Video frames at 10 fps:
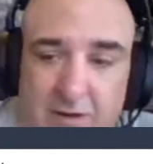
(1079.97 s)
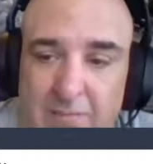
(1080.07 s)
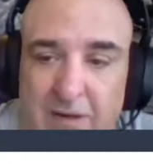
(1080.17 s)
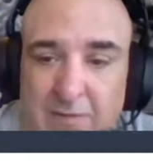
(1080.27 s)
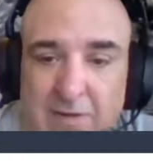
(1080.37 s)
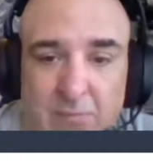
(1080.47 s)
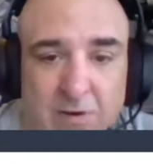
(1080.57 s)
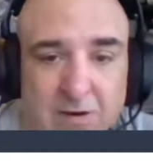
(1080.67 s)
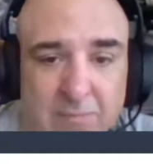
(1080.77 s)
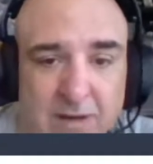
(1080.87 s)
I'm not
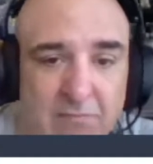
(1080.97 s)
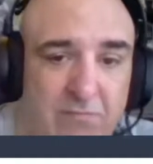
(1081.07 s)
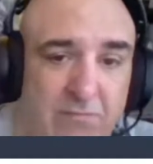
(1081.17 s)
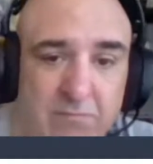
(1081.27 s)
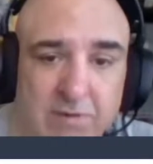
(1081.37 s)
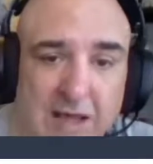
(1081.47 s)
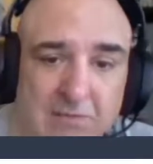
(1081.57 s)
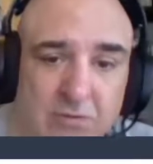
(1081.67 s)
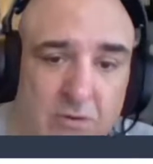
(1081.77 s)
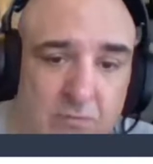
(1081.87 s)
running to bet
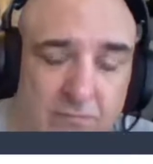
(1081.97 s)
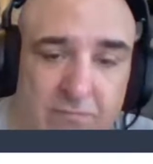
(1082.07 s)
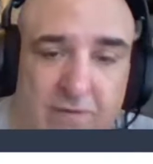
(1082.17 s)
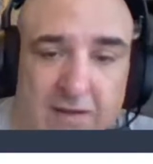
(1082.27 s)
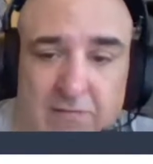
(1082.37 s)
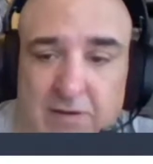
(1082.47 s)
guys who go 5